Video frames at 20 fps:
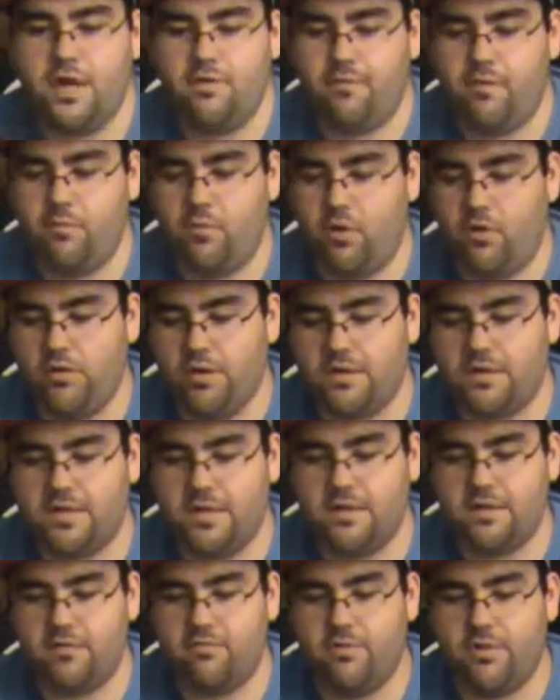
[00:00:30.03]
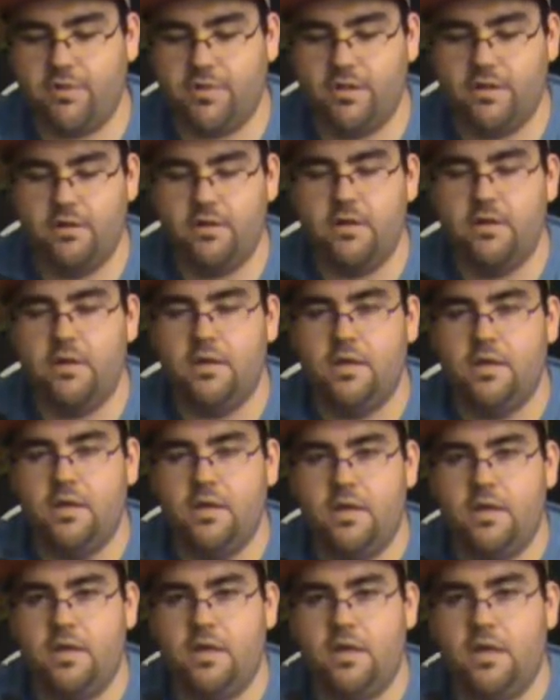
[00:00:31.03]
to have a bonus disc with it,
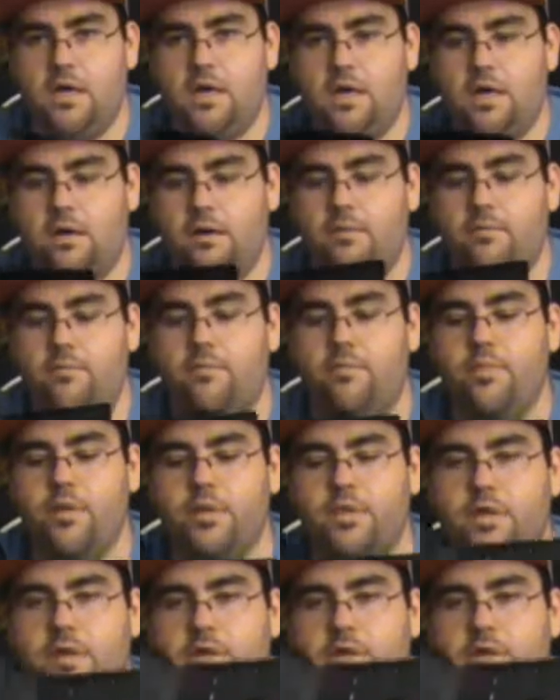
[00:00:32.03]
but